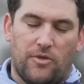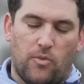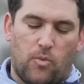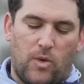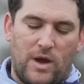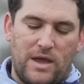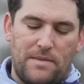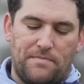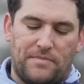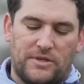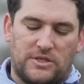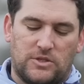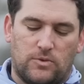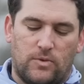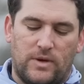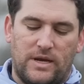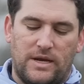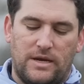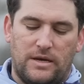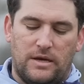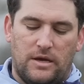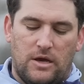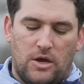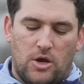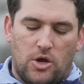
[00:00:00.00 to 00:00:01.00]
the weight
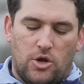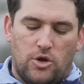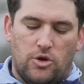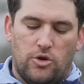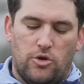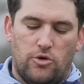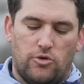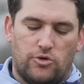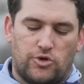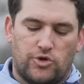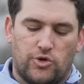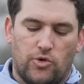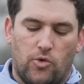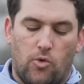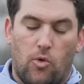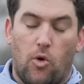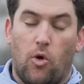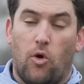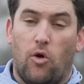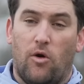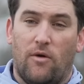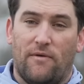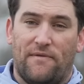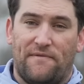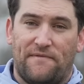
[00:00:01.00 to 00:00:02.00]
between neutral
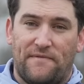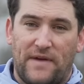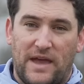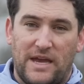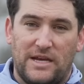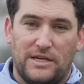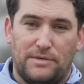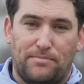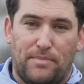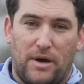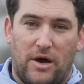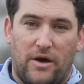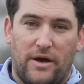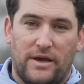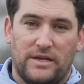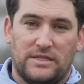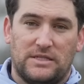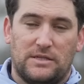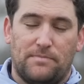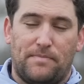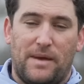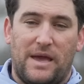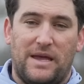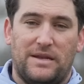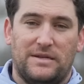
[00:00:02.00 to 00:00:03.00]
or fade bias
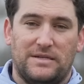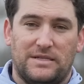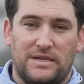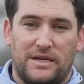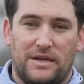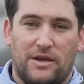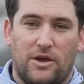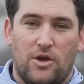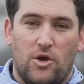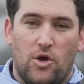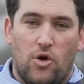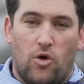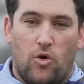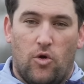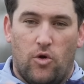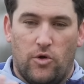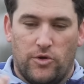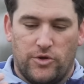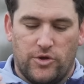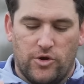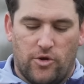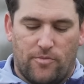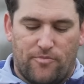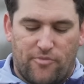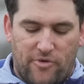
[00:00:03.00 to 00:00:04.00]
depending
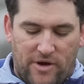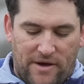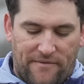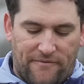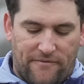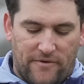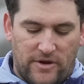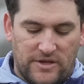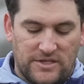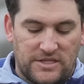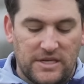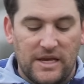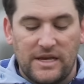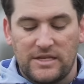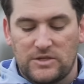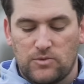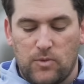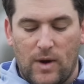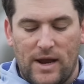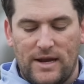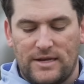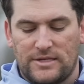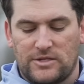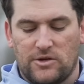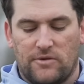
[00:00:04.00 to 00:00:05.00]
on your preference, as
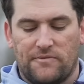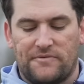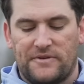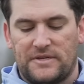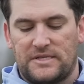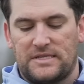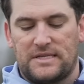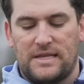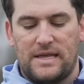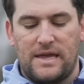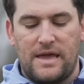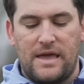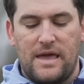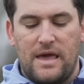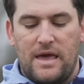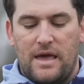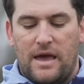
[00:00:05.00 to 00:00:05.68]
well as obviously